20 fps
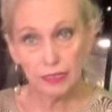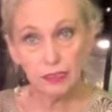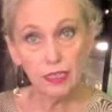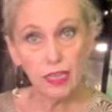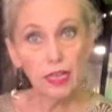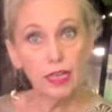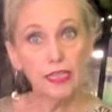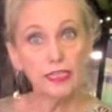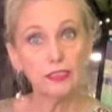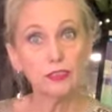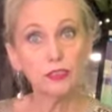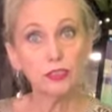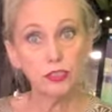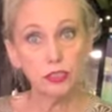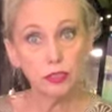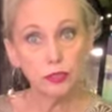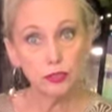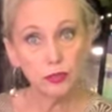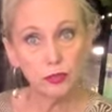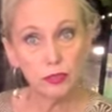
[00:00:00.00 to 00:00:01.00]
Klein
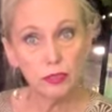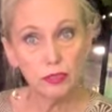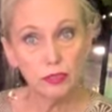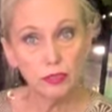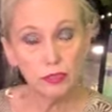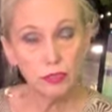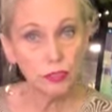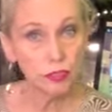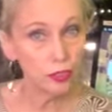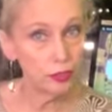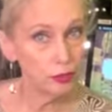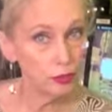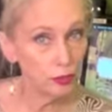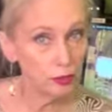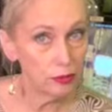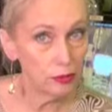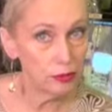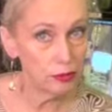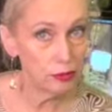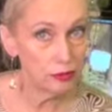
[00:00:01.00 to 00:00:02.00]
2.
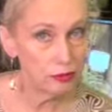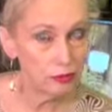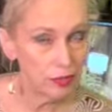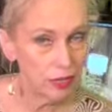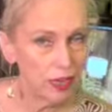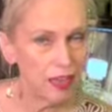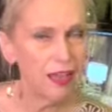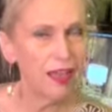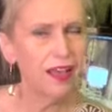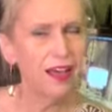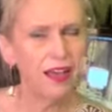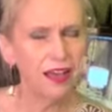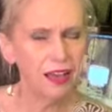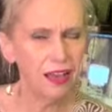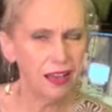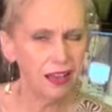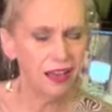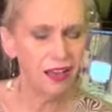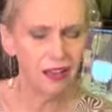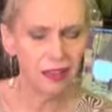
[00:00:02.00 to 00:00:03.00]
Ha ha
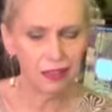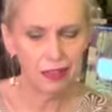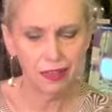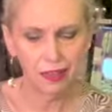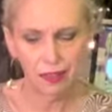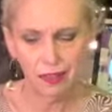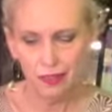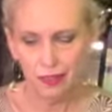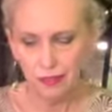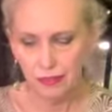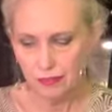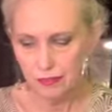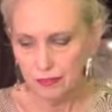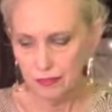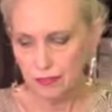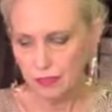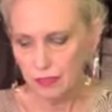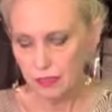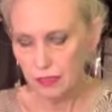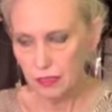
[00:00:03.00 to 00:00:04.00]
ha.
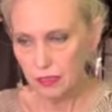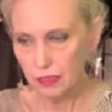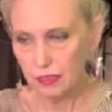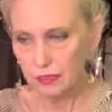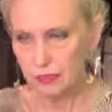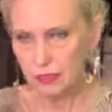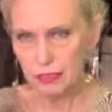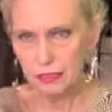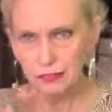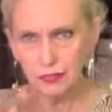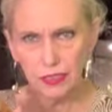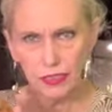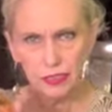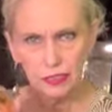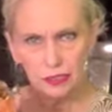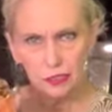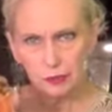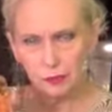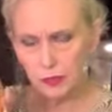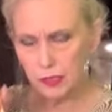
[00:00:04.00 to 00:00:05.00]
Let's see if I can
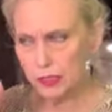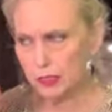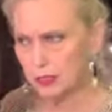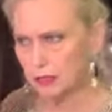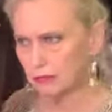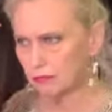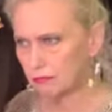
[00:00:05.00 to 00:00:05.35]
spray it.